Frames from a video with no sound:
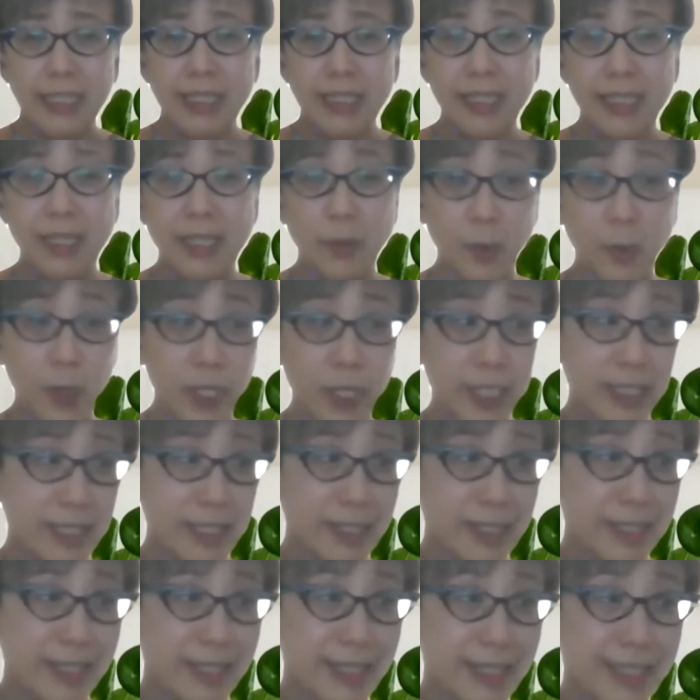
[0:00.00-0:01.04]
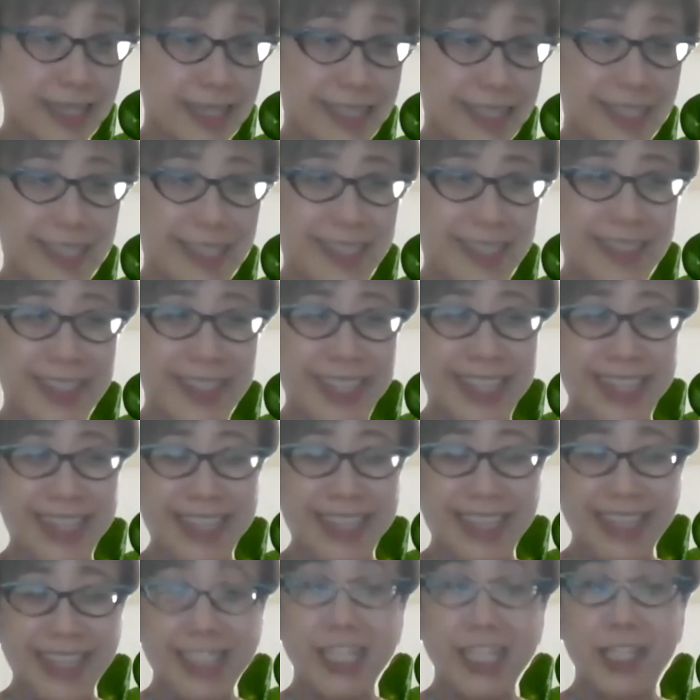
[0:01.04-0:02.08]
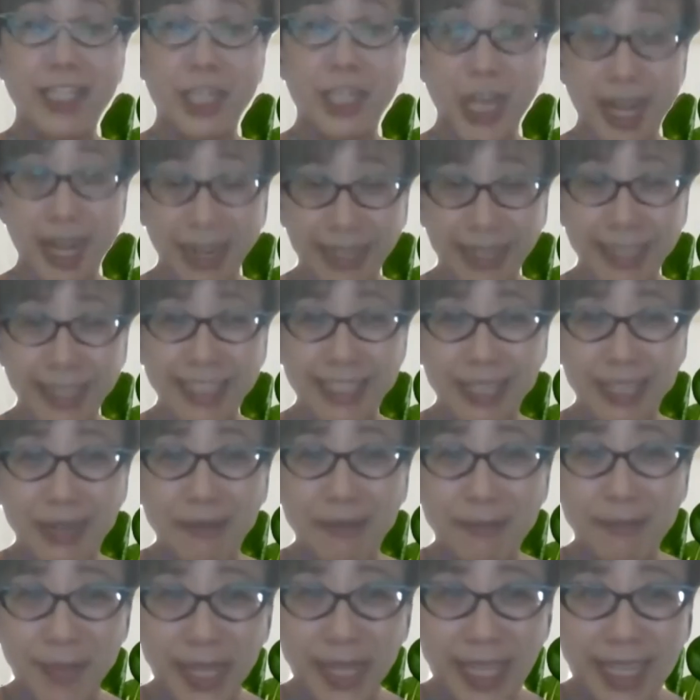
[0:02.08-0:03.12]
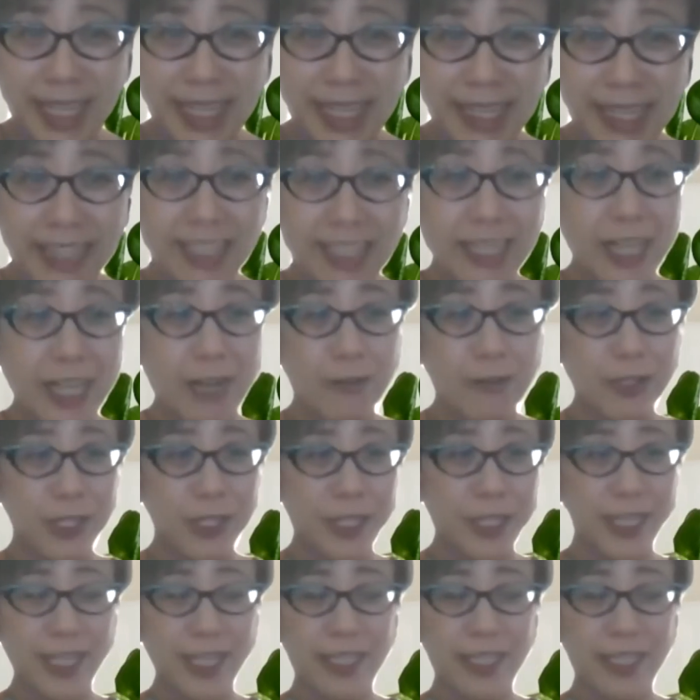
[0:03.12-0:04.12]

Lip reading: It was, you know, it's a Chinese company. The culture is